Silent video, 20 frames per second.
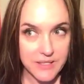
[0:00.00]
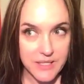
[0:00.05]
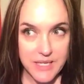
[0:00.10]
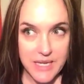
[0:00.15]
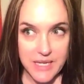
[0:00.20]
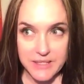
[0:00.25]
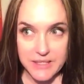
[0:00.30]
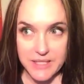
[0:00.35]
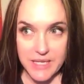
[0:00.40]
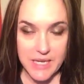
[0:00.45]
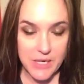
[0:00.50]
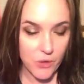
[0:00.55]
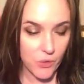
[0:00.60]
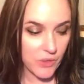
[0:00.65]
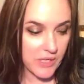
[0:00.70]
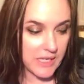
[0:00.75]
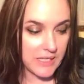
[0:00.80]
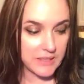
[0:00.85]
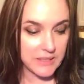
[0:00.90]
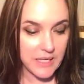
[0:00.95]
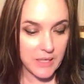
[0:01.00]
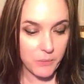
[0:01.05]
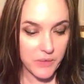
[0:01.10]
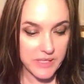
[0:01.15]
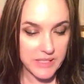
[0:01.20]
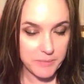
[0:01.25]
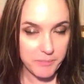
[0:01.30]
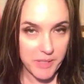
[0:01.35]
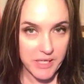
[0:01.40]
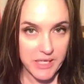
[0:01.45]
the next king or when he's, when
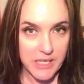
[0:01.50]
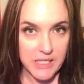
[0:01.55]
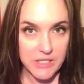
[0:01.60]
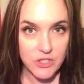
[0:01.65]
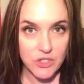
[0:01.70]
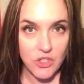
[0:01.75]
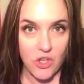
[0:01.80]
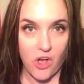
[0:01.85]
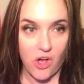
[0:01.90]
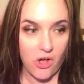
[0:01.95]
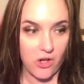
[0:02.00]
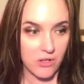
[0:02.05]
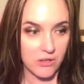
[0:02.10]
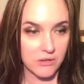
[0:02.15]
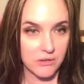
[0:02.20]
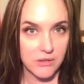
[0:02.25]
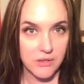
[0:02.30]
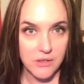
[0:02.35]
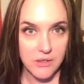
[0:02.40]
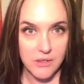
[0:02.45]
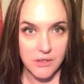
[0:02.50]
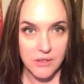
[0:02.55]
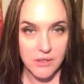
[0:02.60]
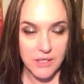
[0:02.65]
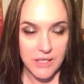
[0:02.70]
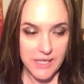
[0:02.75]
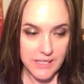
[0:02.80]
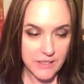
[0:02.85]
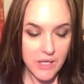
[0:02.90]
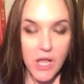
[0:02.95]
he's picking Saul?
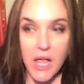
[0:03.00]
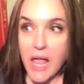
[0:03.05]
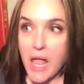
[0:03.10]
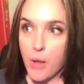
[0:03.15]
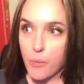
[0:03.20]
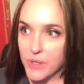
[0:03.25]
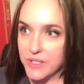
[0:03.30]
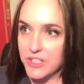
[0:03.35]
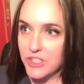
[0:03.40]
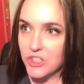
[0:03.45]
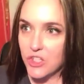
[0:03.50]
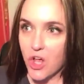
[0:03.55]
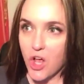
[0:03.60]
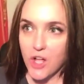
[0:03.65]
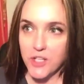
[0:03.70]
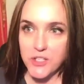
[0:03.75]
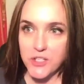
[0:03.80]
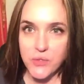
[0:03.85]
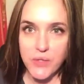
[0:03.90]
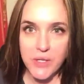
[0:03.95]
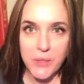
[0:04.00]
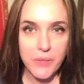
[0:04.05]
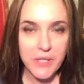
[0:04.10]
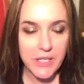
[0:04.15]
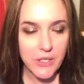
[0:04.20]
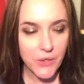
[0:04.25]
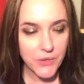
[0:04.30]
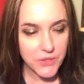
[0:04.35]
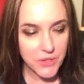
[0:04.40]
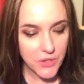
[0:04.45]
He, and what's Saul doing when he
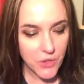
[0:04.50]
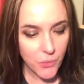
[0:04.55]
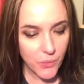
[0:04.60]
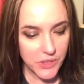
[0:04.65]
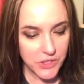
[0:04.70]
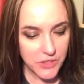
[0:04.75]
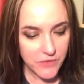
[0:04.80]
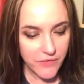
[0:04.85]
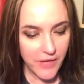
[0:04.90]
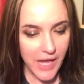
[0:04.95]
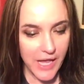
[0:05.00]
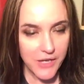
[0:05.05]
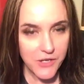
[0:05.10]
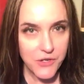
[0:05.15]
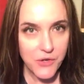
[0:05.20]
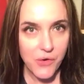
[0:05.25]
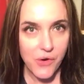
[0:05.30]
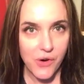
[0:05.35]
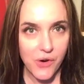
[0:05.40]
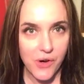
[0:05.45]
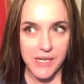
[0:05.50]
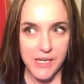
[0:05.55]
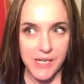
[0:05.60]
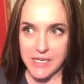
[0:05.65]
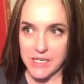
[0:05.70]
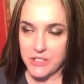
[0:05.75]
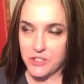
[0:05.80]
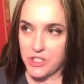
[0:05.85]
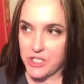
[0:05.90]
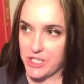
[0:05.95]
goes to the witch of Endor and
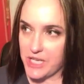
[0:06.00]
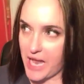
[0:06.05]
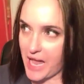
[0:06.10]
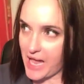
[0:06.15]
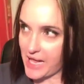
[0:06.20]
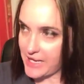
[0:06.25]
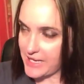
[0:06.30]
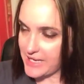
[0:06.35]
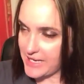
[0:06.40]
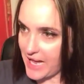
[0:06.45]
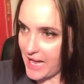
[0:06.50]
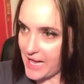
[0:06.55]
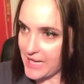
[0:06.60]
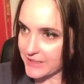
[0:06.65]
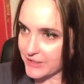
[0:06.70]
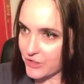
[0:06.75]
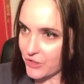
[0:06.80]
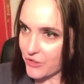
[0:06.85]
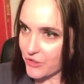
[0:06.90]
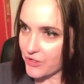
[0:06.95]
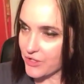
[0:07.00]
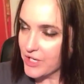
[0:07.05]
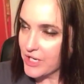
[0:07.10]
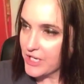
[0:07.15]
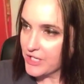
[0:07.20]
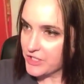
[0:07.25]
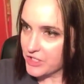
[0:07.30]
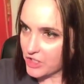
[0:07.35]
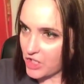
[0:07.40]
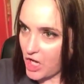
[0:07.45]
he and she uh, he asks her
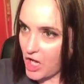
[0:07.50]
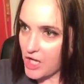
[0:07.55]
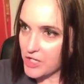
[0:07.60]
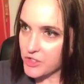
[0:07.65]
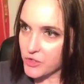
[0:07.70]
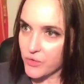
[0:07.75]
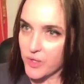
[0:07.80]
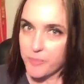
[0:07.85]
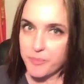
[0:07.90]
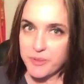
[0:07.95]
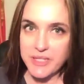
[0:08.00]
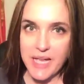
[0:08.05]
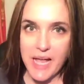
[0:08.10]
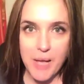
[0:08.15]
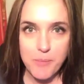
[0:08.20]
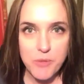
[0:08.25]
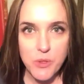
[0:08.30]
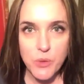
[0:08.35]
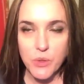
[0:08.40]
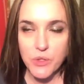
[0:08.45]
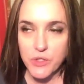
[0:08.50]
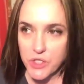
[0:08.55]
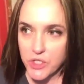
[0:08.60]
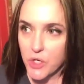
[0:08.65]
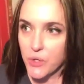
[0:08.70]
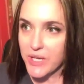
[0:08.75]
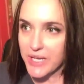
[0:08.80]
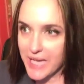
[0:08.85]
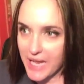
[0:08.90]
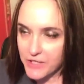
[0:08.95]
to conjure up Samuel? You
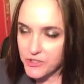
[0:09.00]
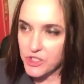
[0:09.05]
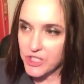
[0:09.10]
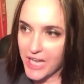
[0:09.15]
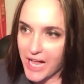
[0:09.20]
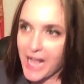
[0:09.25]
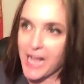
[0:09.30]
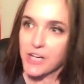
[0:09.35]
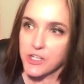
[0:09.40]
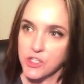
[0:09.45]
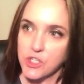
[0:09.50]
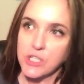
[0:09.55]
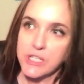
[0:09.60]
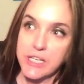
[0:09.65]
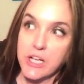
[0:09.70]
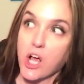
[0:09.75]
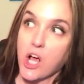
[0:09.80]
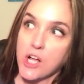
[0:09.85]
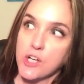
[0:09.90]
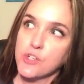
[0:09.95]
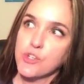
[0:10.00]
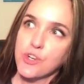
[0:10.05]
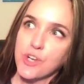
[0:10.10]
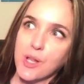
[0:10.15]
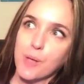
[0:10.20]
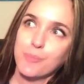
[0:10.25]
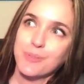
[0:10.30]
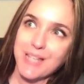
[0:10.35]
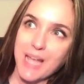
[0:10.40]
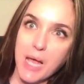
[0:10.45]
know, he she actually conjured
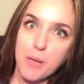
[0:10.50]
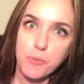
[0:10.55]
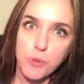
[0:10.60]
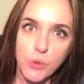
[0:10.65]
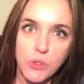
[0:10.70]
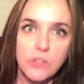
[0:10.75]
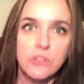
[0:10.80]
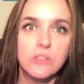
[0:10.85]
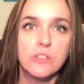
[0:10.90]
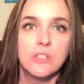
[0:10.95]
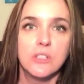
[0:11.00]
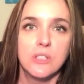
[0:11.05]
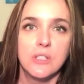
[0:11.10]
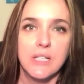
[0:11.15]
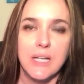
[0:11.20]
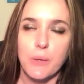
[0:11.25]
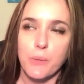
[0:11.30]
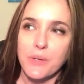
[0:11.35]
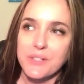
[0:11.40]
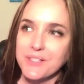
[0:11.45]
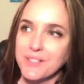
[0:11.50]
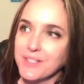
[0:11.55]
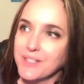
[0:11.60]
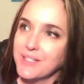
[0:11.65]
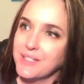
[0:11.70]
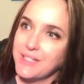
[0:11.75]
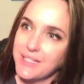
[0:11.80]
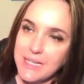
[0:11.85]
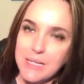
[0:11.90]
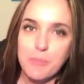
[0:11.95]
up Samuel. It wasn't a
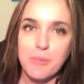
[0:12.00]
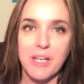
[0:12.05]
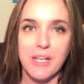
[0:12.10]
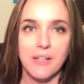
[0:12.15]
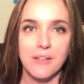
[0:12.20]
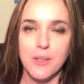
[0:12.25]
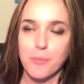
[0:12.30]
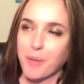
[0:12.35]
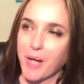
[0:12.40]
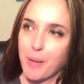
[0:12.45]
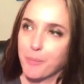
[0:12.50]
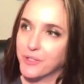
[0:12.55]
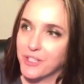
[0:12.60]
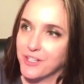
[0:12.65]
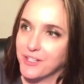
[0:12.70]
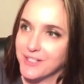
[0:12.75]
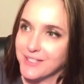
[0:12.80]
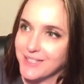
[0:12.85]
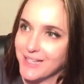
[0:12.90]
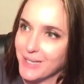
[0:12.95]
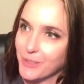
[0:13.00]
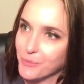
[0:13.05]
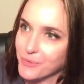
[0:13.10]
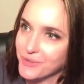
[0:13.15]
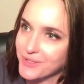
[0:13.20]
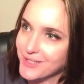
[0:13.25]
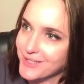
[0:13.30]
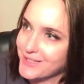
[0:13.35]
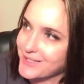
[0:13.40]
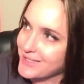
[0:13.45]
demon. The Bible doesn't say it
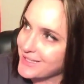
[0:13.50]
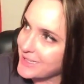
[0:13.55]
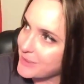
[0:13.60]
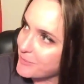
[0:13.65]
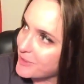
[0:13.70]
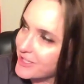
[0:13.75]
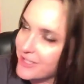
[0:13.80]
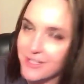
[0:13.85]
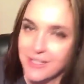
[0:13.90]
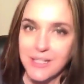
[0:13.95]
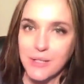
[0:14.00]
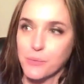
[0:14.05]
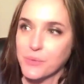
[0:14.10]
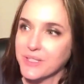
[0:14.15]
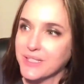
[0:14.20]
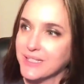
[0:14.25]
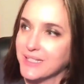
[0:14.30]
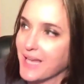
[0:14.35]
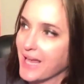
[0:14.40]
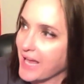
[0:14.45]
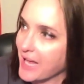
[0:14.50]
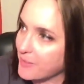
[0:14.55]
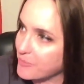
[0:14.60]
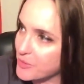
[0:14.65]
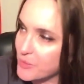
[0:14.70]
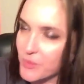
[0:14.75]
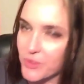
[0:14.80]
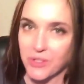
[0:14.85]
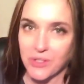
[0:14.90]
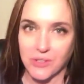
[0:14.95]
was a demon. It was
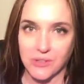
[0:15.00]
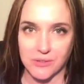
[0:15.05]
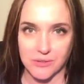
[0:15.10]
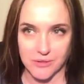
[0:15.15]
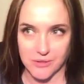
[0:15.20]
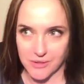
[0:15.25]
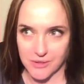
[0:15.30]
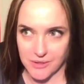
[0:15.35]
Samuel.